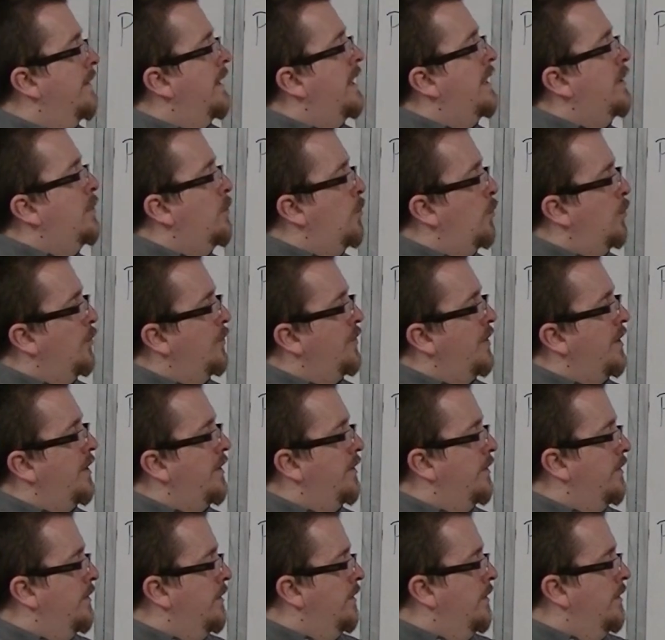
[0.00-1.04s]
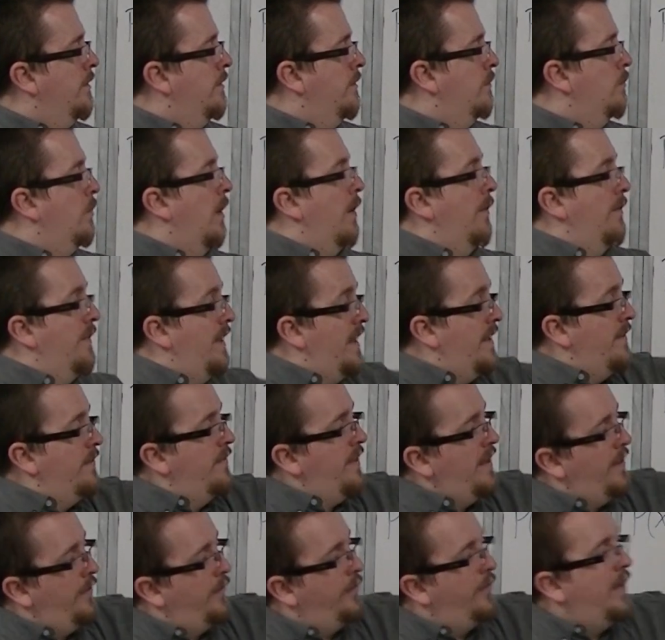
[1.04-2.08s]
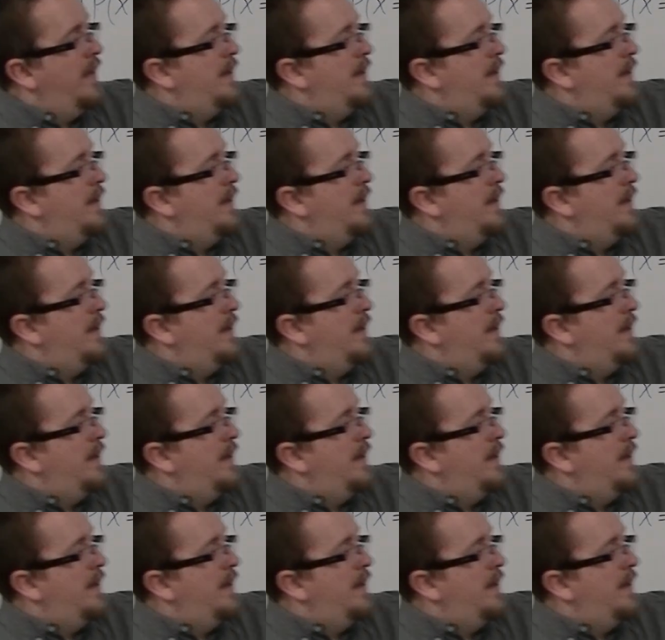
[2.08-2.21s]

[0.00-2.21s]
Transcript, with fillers: in order, well th this